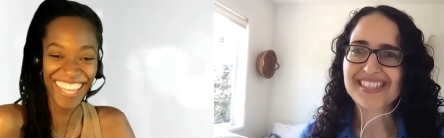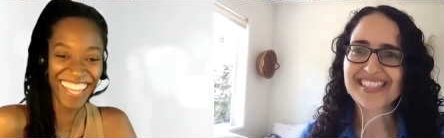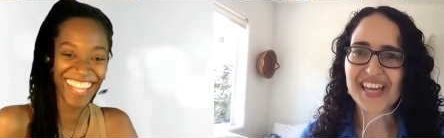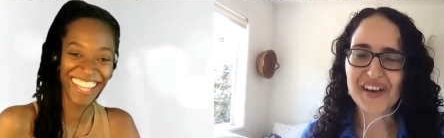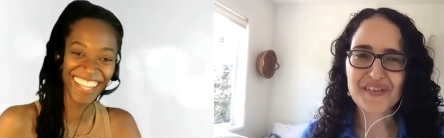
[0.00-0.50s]

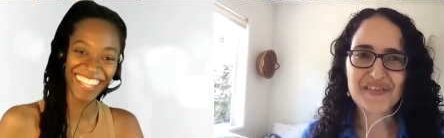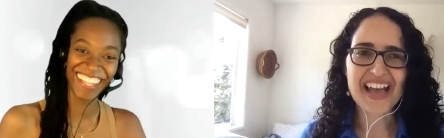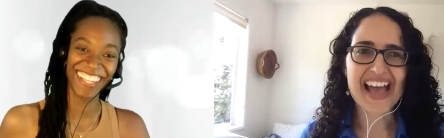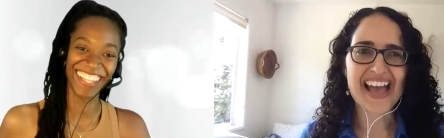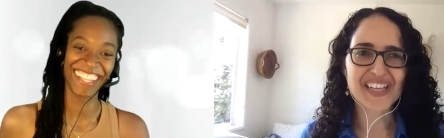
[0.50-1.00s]
Speaker 1: self
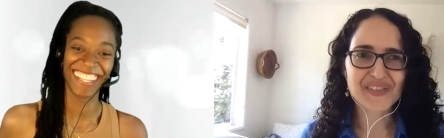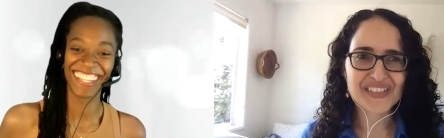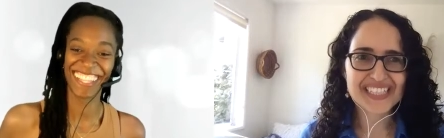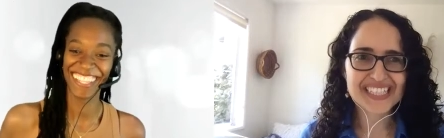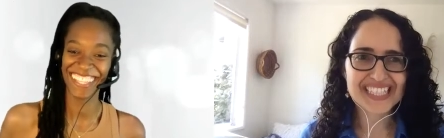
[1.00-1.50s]

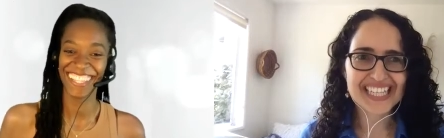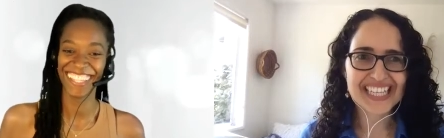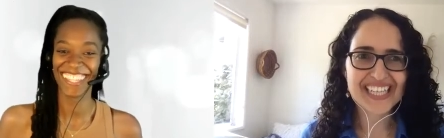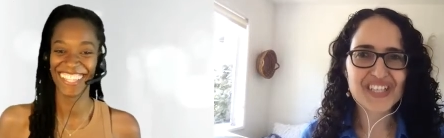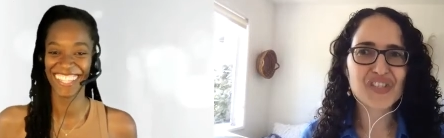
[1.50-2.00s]

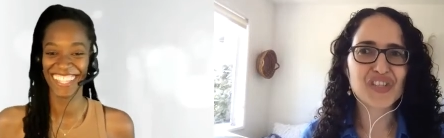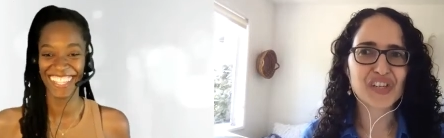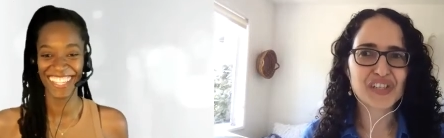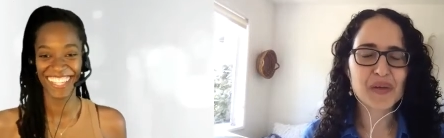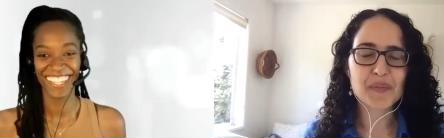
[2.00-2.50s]
advocacy
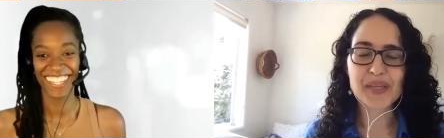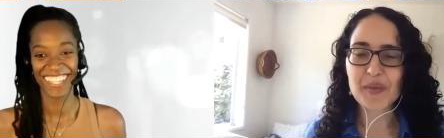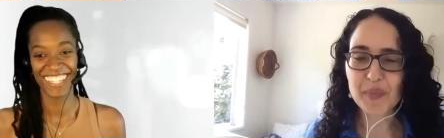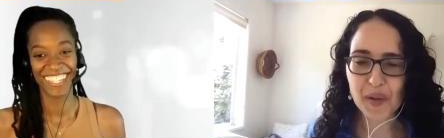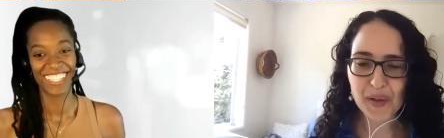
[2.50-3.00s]
journal.
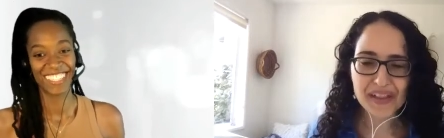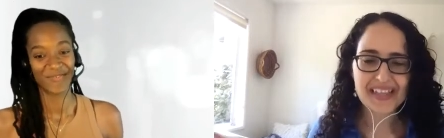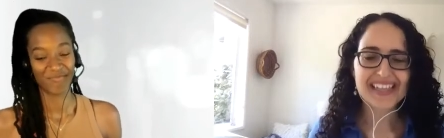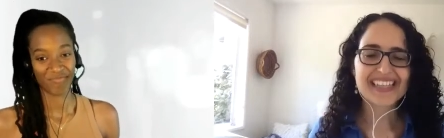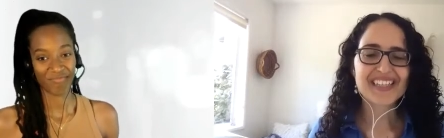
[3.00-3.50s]
People,
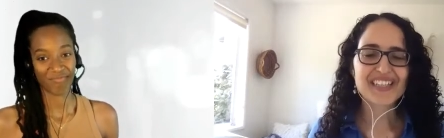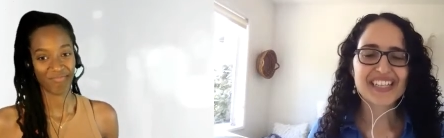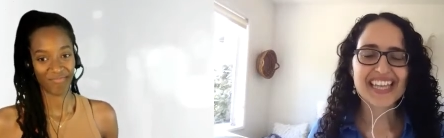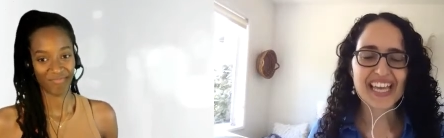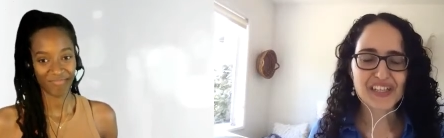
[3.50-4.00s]

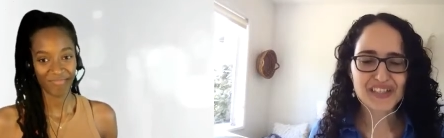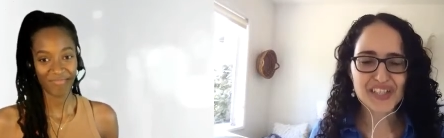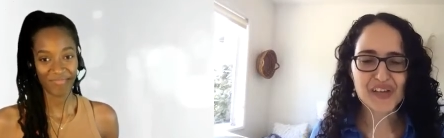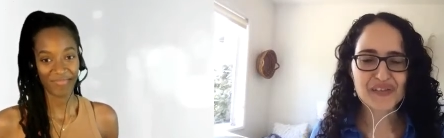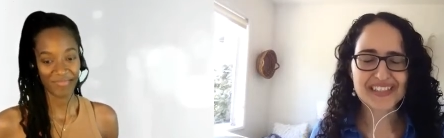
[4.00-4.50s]
Get
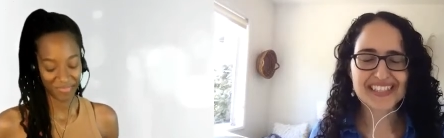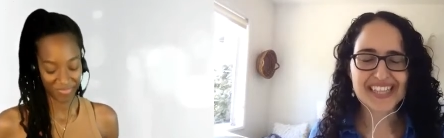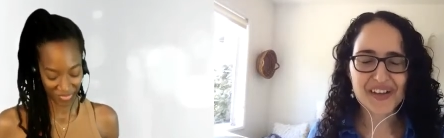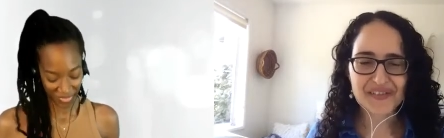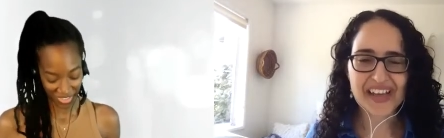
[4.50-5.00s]
yourself a self